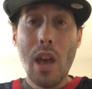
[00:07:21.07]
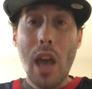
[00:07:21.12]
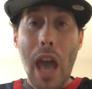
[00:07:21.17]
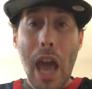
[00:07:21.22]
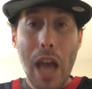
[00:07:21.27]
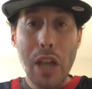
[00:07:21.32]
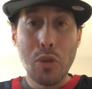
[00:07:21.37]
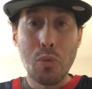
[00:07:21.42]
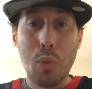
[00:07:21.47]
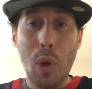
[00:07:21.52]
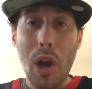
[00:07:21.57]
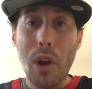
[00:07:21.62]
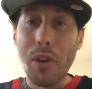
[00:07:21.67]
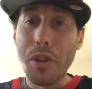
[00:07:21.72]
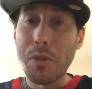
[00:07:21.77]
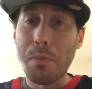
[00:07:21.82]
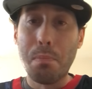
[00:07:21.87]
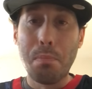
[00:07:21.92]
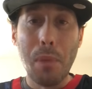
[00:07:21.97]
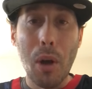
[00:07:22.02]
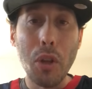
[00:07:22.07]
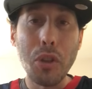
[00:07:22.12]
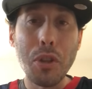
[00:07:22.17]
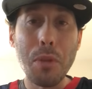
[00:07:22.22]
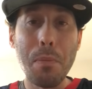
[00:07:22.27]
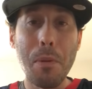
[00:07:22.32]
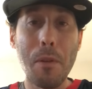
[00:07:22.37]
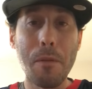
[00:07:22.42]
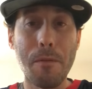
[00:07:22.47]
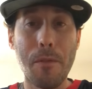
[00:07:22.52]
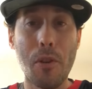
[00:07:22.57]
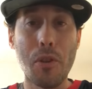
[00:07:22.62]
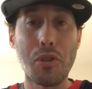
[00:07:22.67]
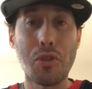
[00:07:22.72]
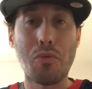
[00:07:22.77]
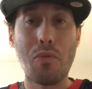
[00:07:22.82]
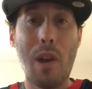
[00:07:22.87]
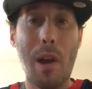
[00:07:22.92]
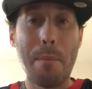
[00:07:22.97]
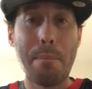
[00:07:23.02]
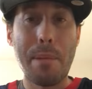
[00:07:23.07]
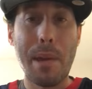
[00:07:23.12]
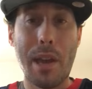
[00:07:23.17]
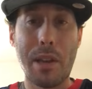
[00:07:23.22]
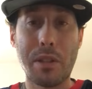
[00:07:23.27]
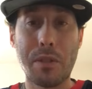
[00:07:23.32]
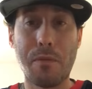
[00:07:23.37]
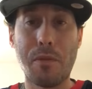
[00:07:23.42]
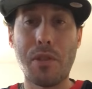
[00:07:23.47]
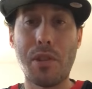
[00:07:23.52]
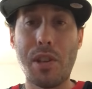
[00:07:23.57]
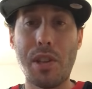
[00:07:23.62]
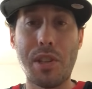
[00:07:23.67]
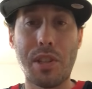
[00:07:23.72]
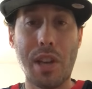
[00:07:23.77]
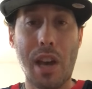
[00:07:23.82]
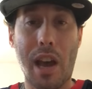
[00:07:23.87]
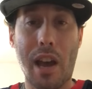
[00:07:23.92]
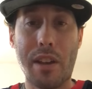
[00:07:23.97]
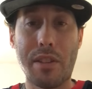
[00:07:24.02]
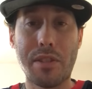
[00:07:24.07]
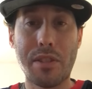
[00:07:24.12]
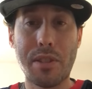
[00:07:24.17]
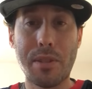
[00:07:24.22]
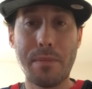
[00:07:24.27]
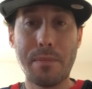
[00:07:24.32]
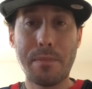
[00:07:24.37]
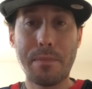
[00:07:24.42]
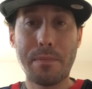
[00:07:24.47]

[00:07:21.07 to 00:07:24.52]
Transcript: as well as multiple first-round picks for these guys.